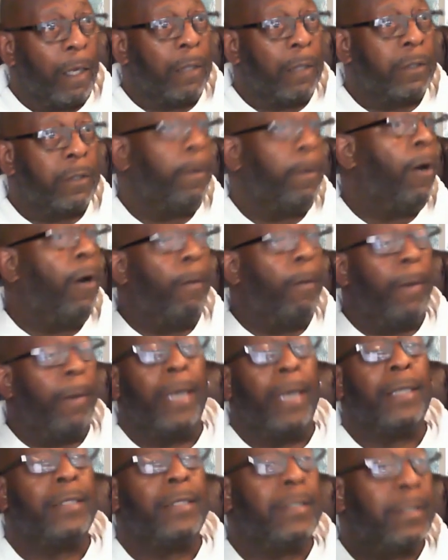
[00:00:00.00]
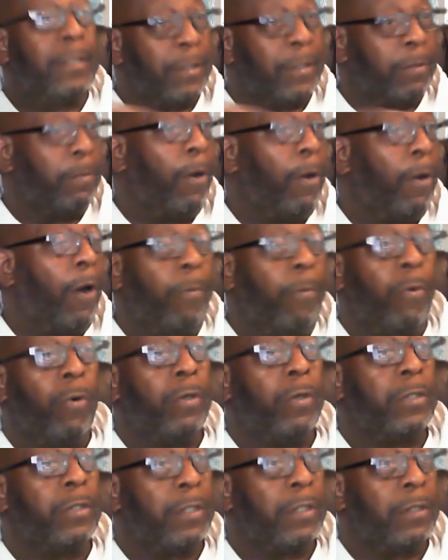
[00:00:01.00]
Small bites, small
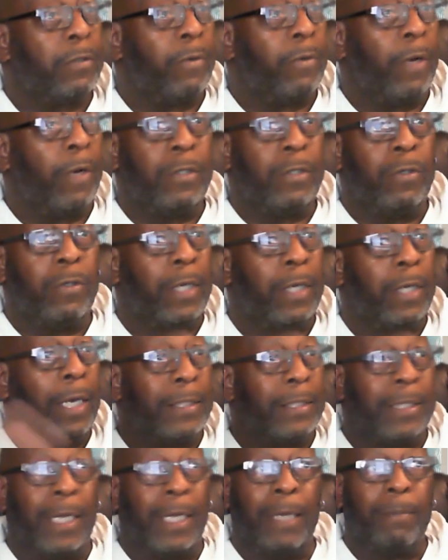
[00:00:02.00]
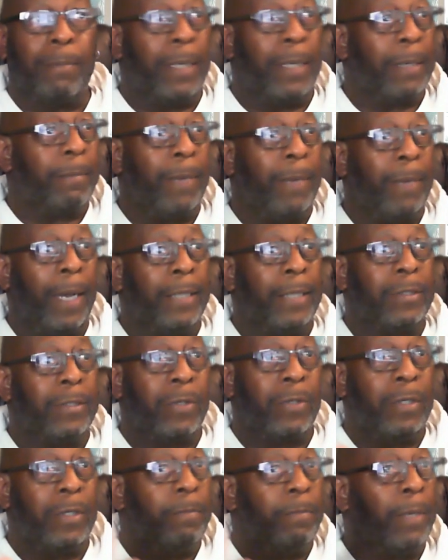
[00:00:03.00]
portions, right? You can't take big bites
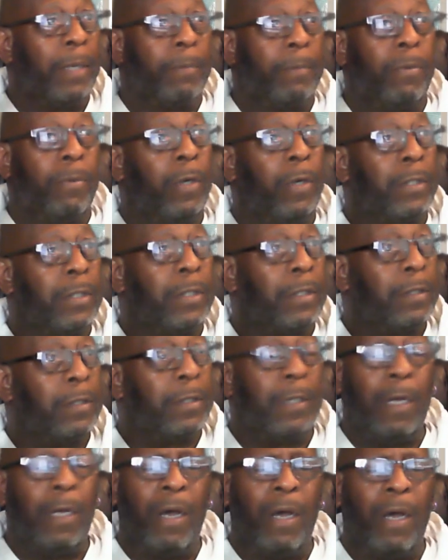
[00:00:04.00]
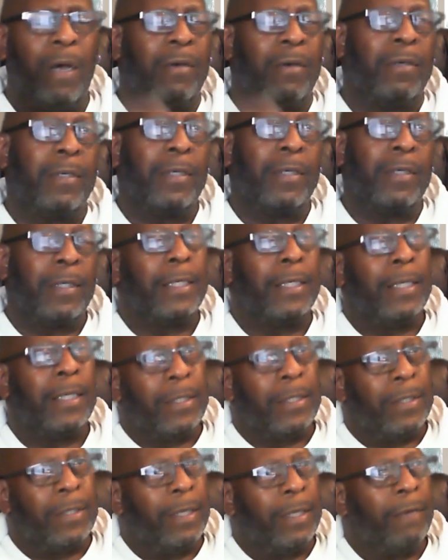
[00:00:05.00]
or big portions. No,
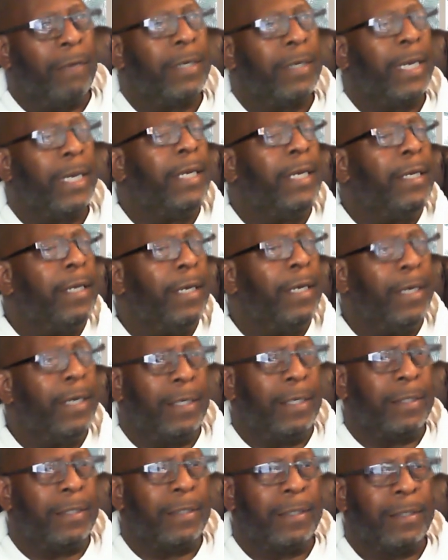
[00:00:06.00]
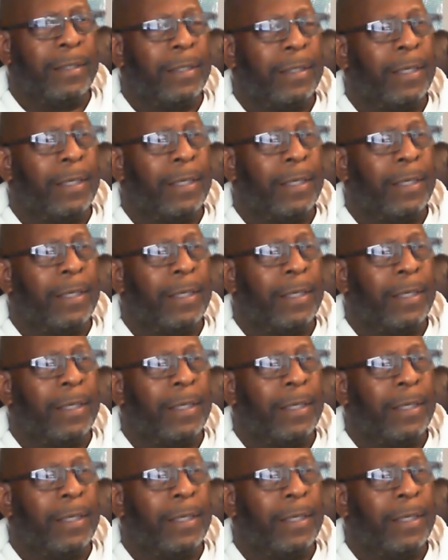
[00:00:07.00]
You'll never get it done.